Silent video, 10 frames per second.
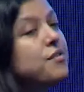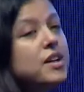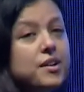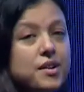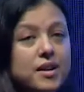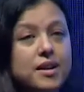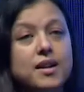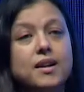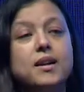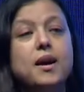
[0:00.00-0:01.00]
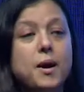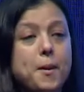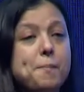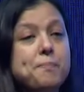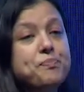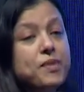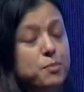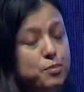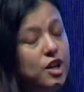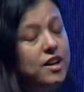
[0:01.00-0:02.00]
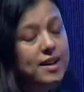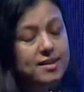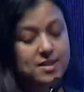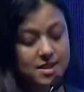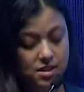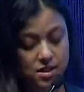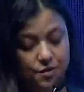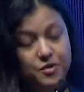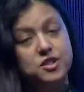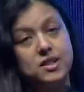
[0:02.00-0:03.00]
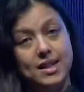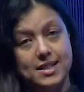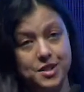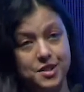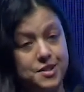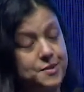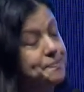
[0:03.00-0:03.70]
their key product is fertilizers.